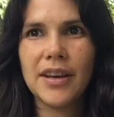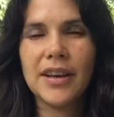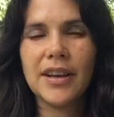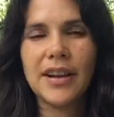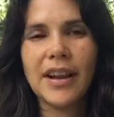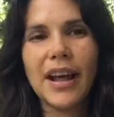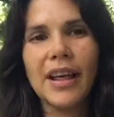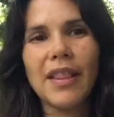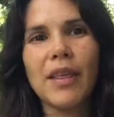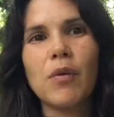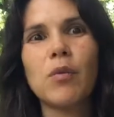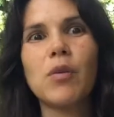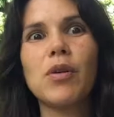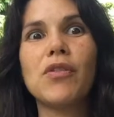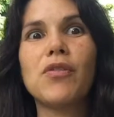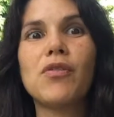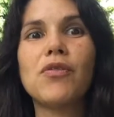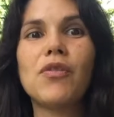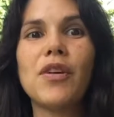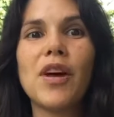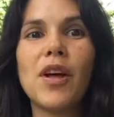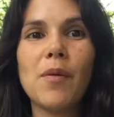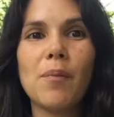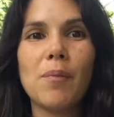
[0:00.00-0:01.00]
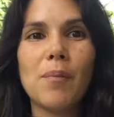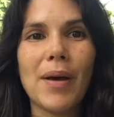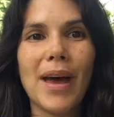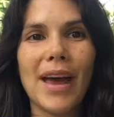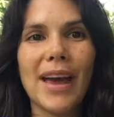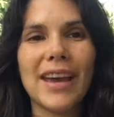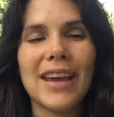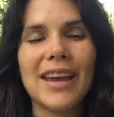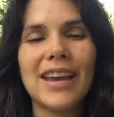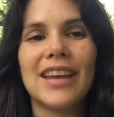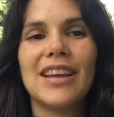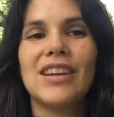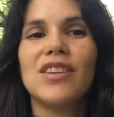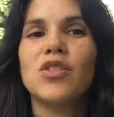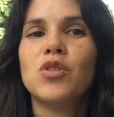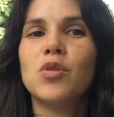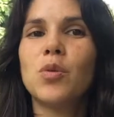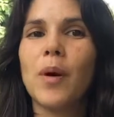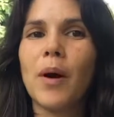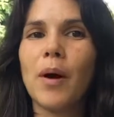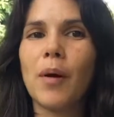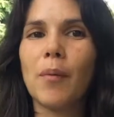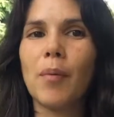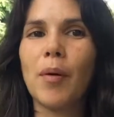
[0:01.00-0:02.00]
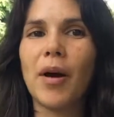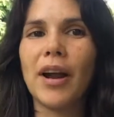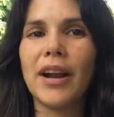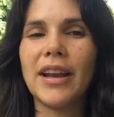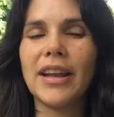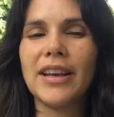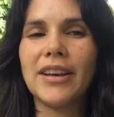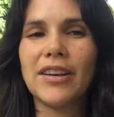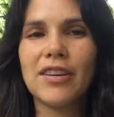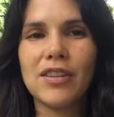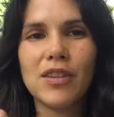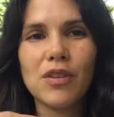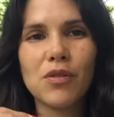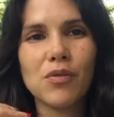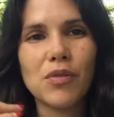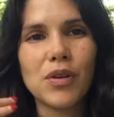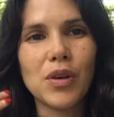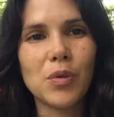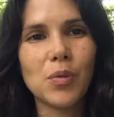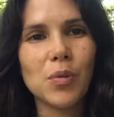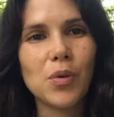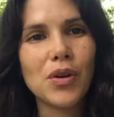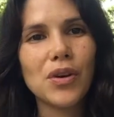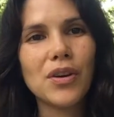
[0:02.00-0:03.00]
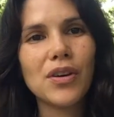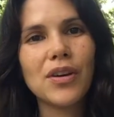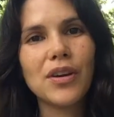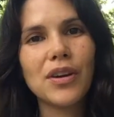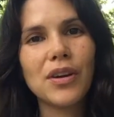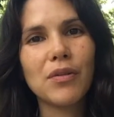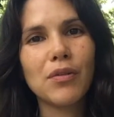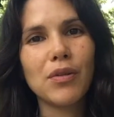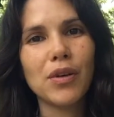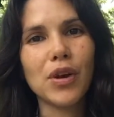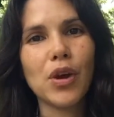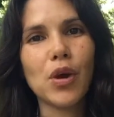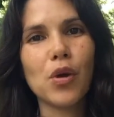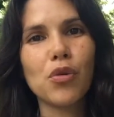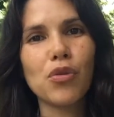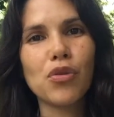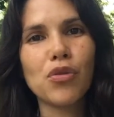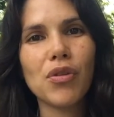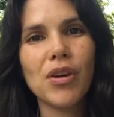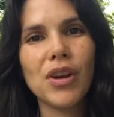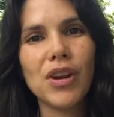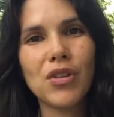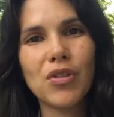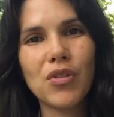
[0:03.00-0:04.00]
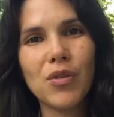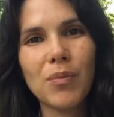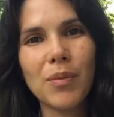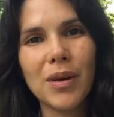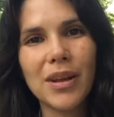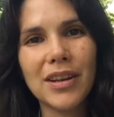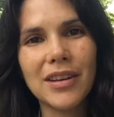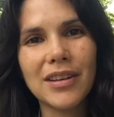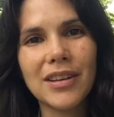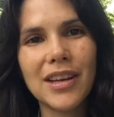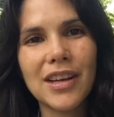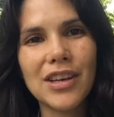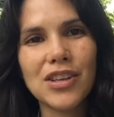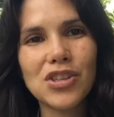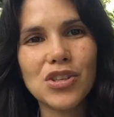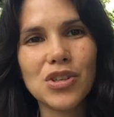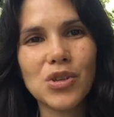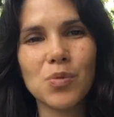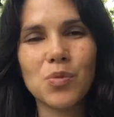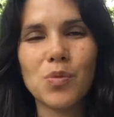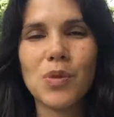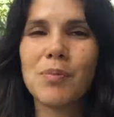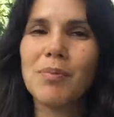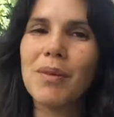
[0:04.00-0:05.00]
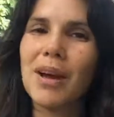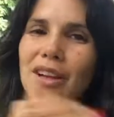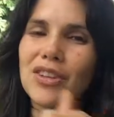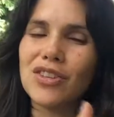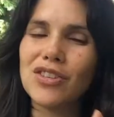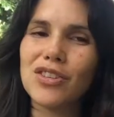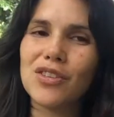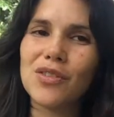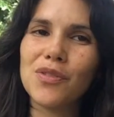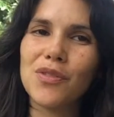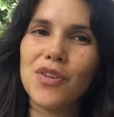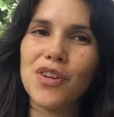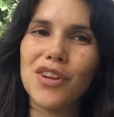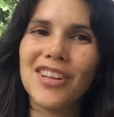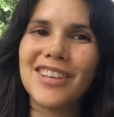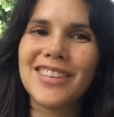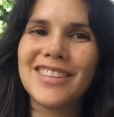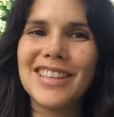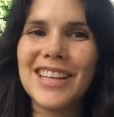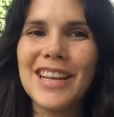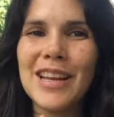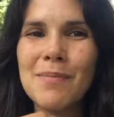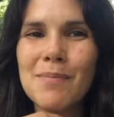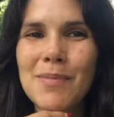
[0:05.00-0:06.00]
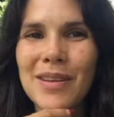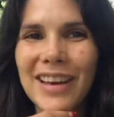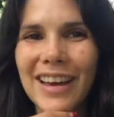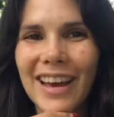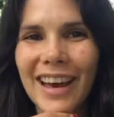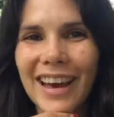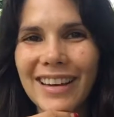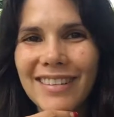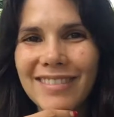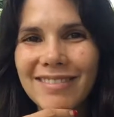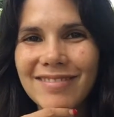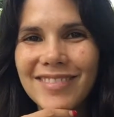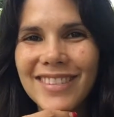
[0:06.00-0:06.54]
Now that we've felt back into our body, because if we go straight into meditation, we might just fall asleep again.